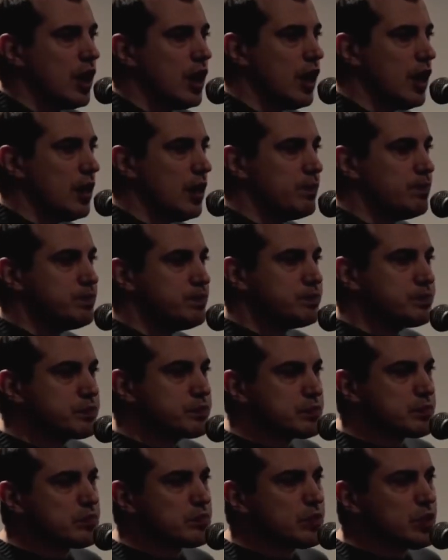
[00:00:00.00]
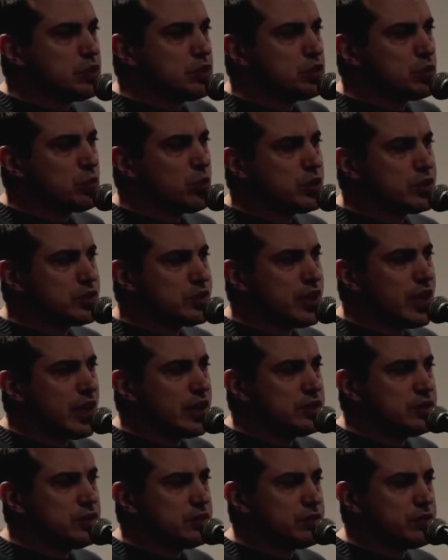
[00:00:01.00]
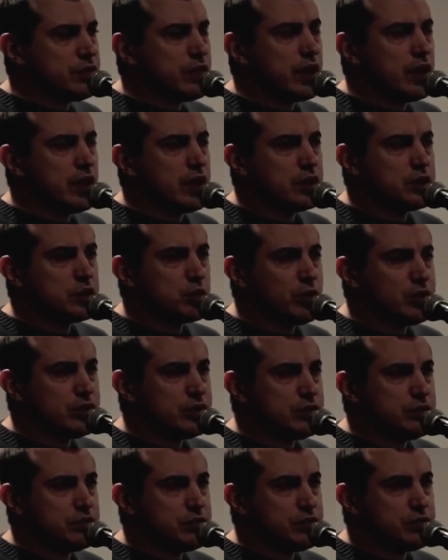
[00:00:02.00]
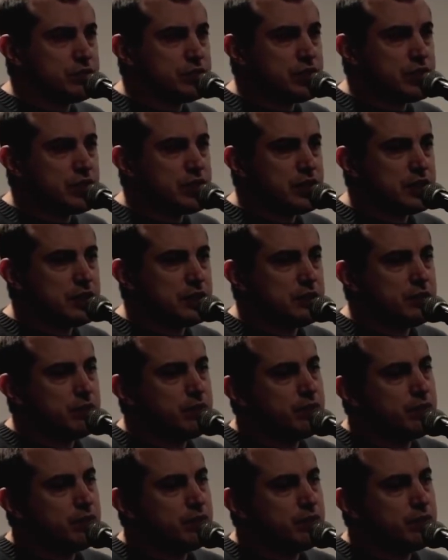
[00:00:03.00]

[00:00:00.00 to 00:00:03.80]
towards the end of 2015,